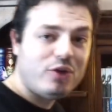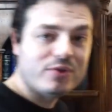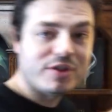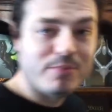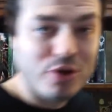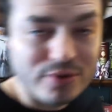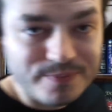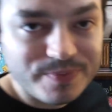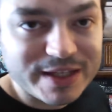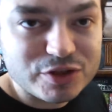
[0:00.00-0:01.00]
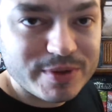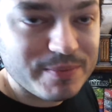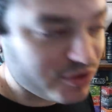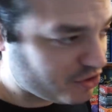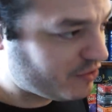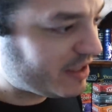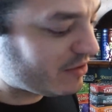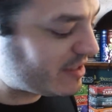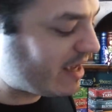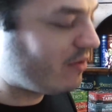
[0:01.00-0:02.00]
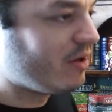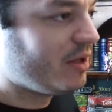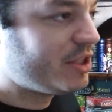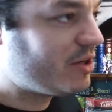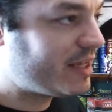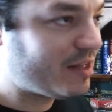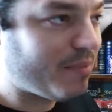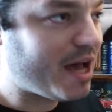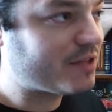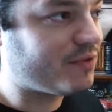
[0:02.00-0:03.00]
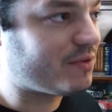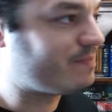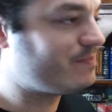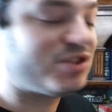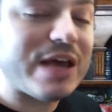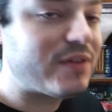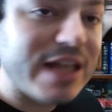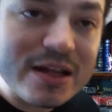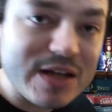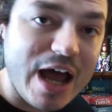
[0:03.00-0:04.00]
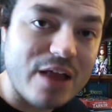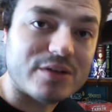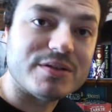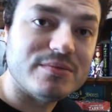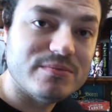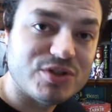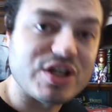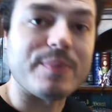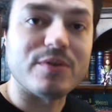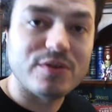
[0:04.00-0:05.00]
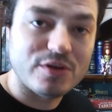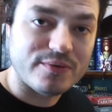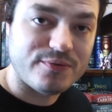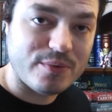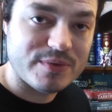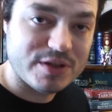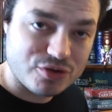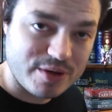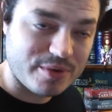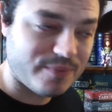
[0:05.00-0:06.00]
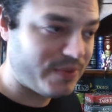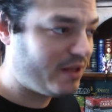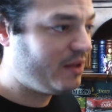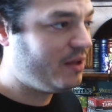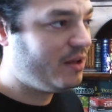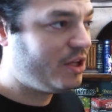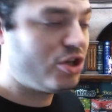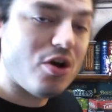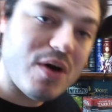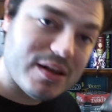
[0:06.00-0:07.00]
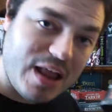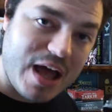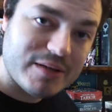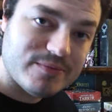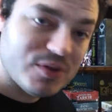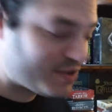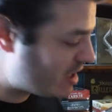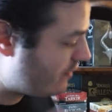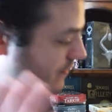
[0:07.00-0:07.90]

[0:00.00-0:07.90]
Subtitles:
Eldritch Moon, because you've been in business 2 years now, you're getting the box for $78 shipped to your, from the distributor. You go online, they're